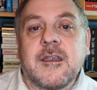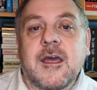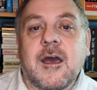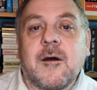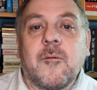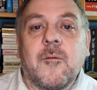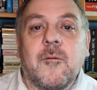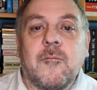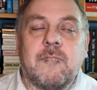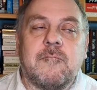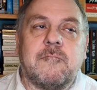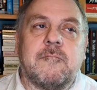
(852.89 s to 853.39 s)

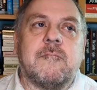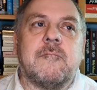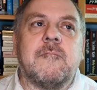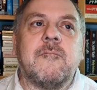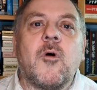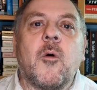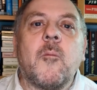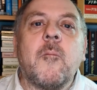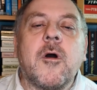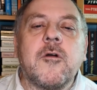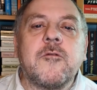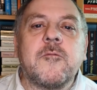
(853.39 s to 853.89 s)
Now,
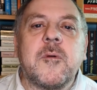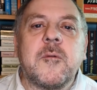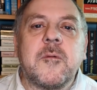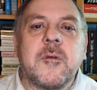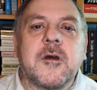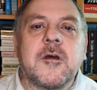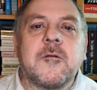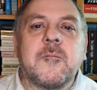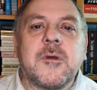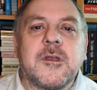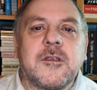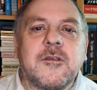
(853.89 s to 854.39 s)
what most
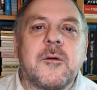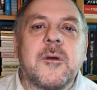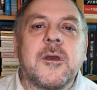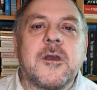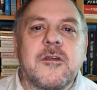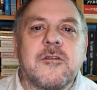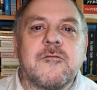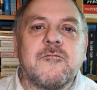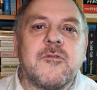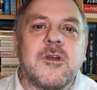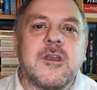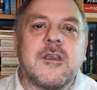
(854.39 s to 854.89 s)
people are going to be
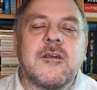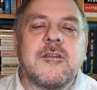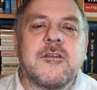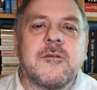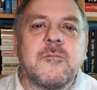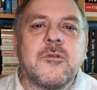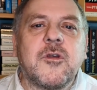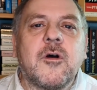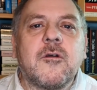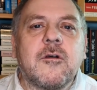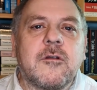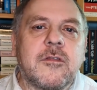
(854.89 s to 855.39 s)
doing is reading
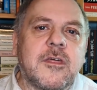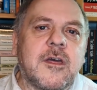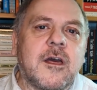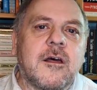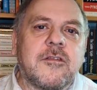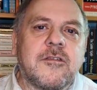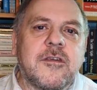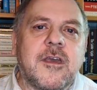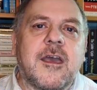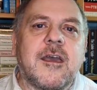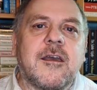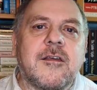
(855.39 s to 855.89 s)
some Dorothy
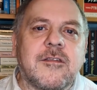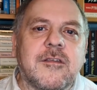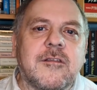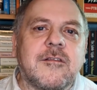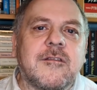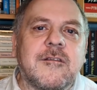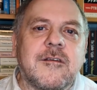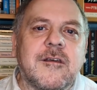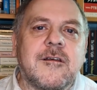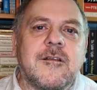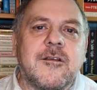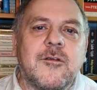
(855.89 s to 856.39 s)
L. Sayers
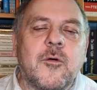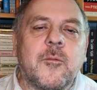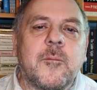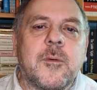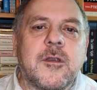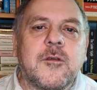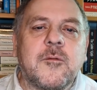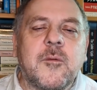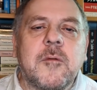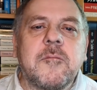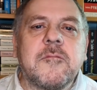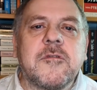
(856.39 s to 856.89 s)
and the Lord
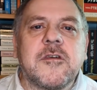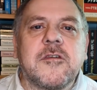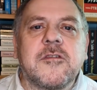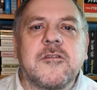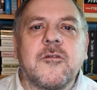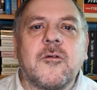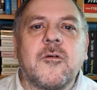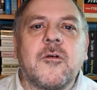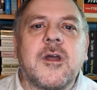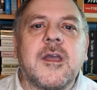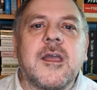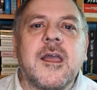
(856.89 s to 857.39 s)
Peter Wimsey
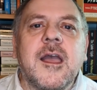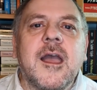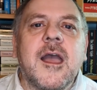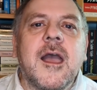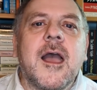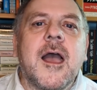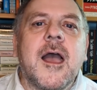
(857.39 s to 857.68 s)
story.